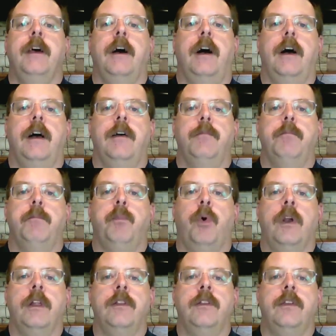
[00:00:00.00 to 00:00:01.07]
Uh,
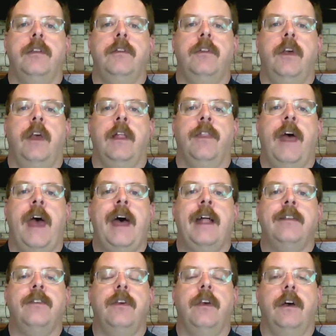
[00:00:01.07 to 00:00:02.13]
what it and
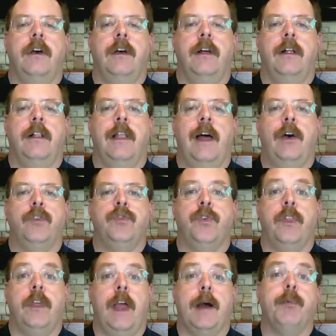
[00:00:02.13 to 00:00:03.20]
that uh, allows
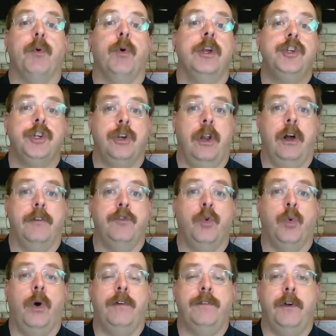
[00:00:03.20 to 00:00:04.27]
for the operation of
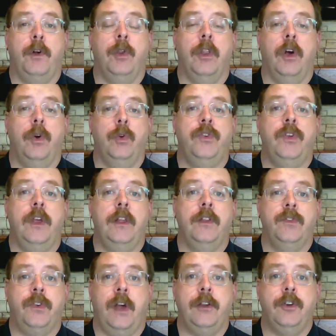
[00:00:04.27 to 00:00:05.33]
12 volt loads
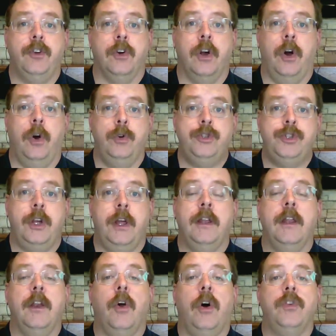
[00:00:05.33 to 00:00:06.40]
inside your coach
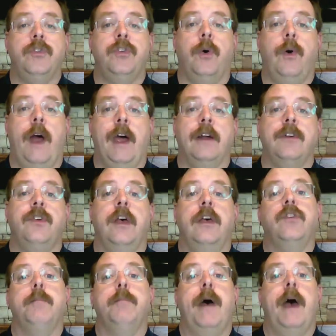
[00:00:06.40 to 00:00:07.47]
and it also acts
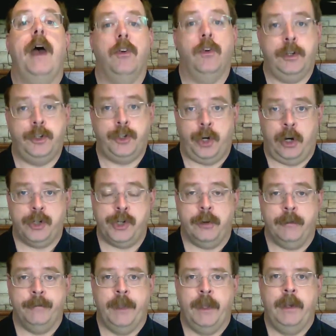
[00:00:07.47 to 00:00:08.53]
as a battery charger
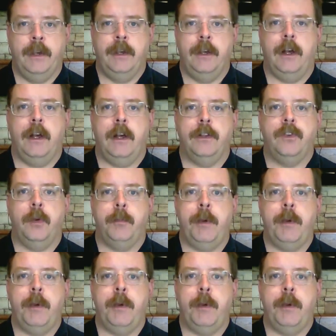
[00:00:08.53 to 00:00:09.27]
uh, to